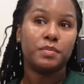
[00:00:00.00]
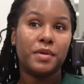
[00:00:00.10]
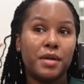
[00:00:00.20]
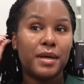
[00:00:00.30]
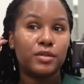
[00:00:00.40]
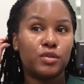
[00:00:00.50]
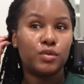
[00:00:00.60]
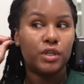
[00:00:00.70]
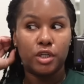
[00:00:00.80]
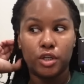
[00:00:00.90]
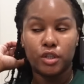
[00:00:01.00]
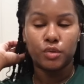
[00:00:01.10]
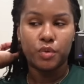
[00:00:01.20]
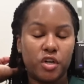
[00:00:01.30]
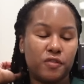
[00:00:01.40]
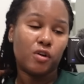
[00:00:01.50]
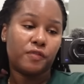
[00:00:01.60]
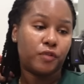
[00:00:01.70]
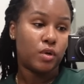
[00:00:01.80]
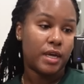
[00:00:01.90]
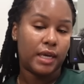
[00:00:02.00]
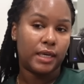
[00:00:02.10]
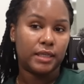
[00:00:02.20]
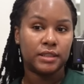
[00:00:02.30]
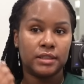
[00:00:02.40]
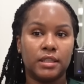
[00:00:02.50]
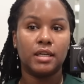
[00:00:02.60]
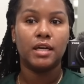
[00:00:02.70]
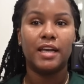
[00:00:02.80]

it's been about two years. We're here for a few days.